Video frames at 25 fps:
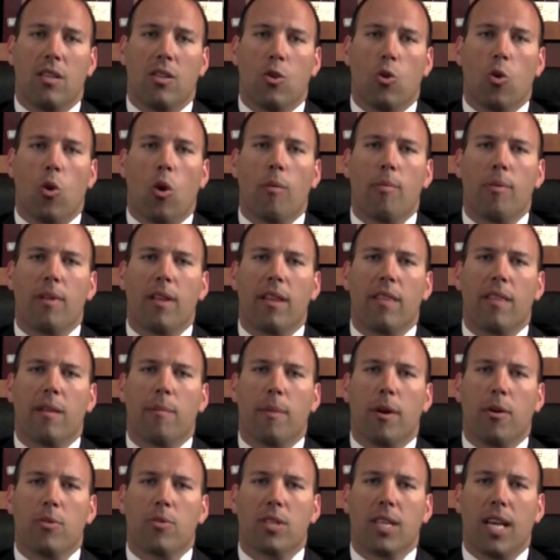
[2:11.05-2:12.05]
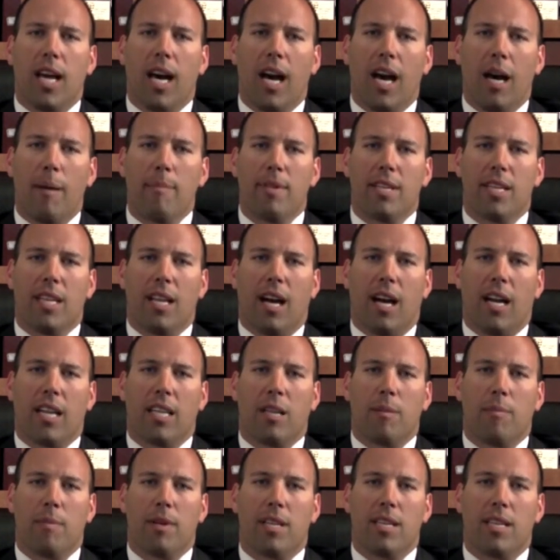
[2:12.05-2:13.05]
Normally, the most common
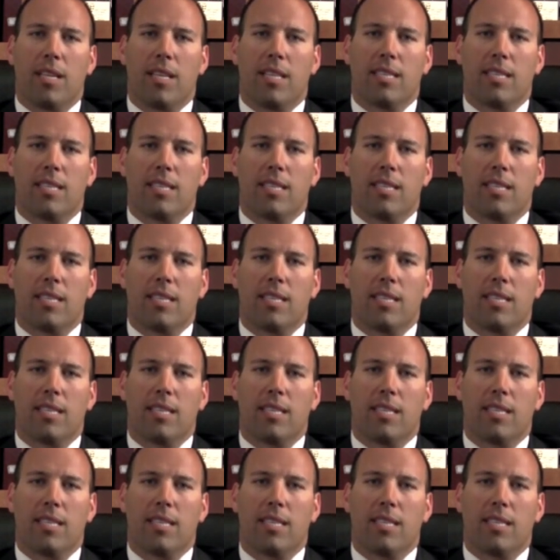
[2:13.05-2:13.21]
document